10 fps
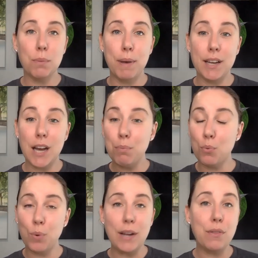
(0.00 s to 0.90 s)
a pickup
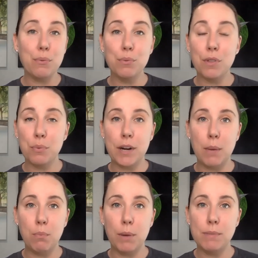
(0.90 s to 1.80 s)
right through the
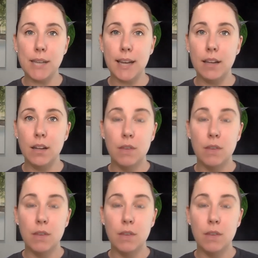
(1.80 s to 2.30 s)
ThredUp website.